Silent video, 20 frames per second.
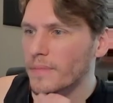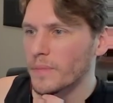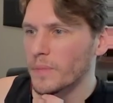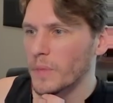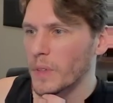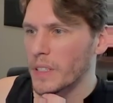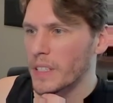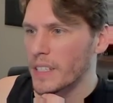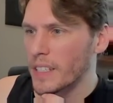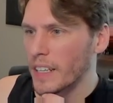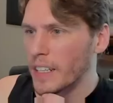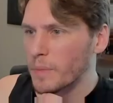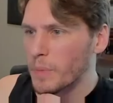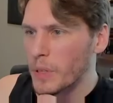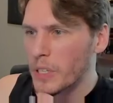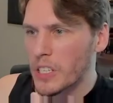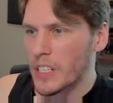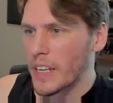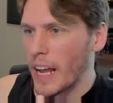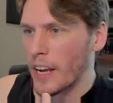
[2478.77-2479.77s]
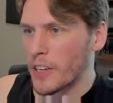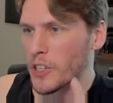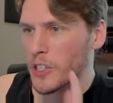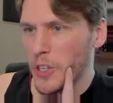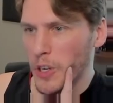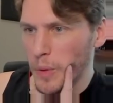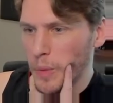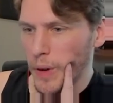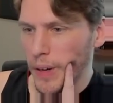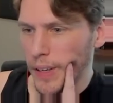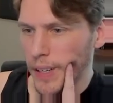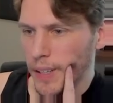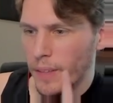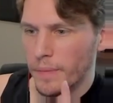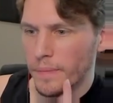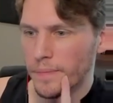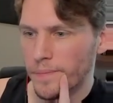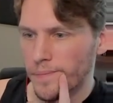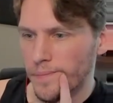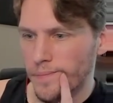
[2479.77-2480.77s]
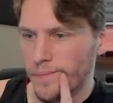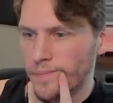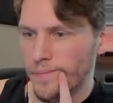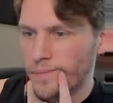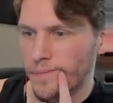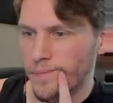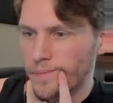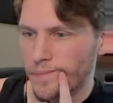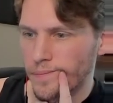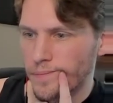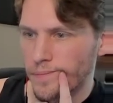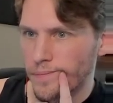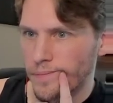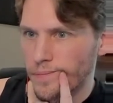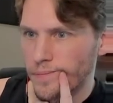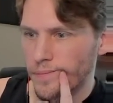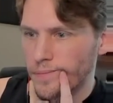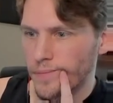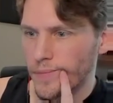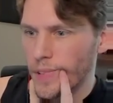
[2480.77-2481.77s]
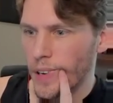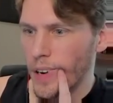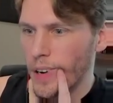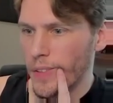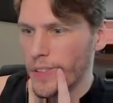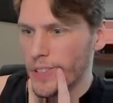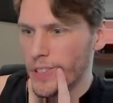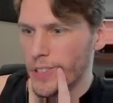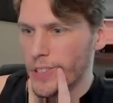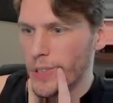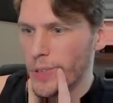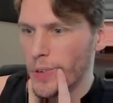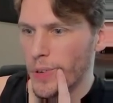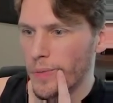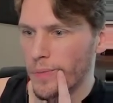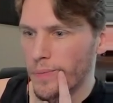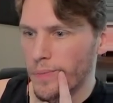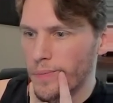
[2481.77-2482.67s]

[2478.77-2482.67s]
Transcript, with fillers: What's this like pistachio bug? Oh, this is cool.